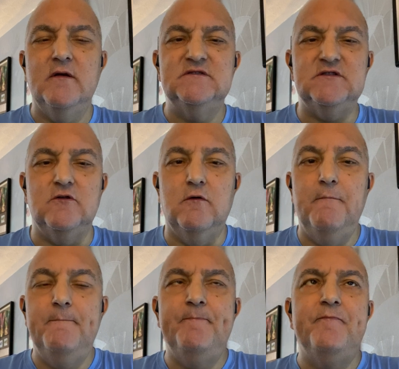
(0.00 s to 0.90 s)
So,
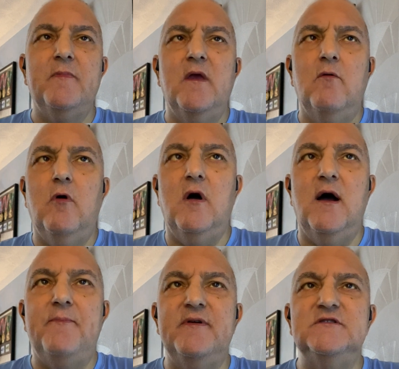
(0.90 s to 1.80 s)
what
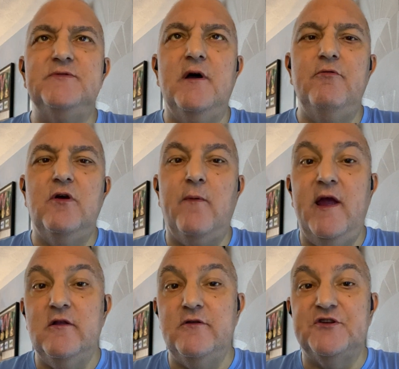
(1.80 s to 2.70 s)
happens while we're
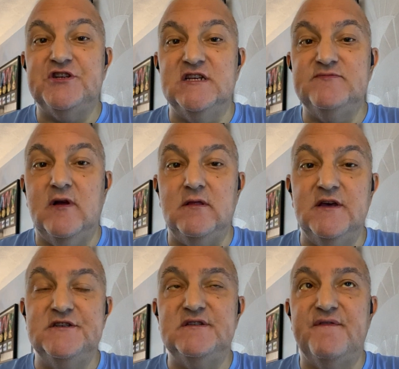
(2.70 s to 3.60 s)
waiting on the transplant
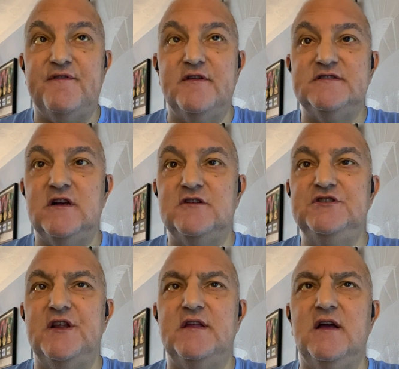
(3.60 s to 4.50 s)
list for the
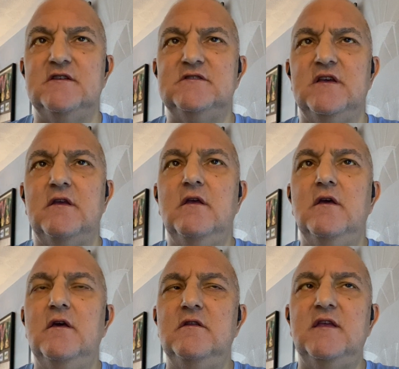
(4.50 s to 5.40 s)
surgery to actually
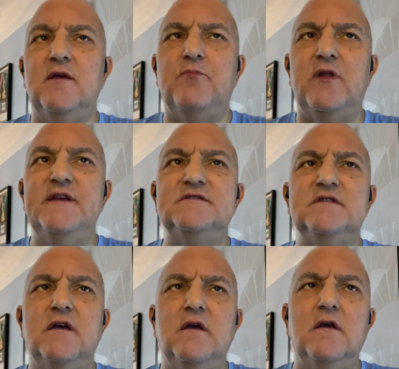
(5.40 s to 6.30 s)
take place?
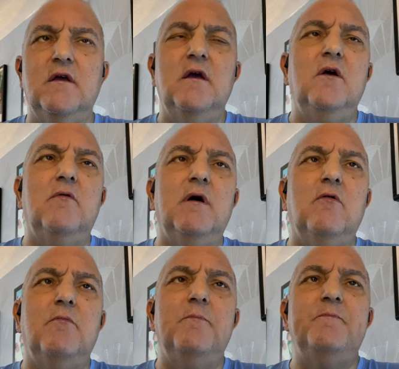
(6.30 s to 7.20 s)

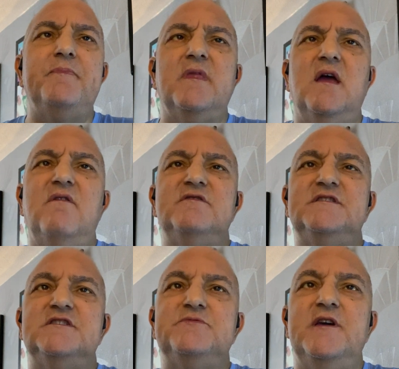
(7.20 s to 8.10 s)
Well, every
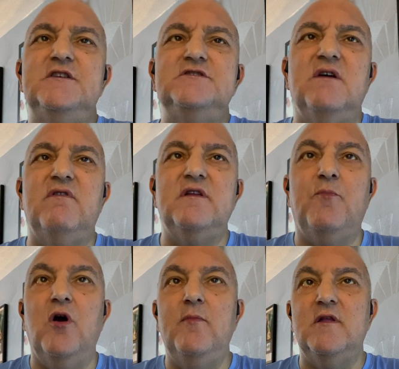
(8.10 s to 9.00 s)
6 weeks you have an
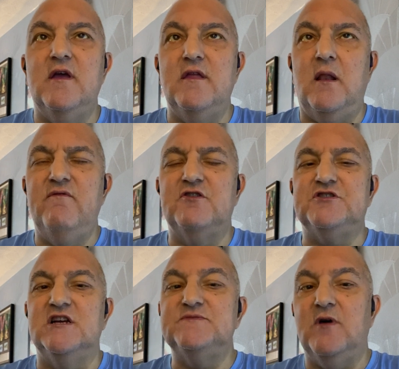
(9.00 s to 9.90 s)
appointment at the liver
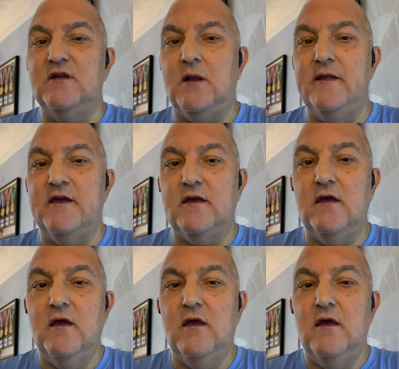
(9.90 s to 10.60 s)
transplant clinic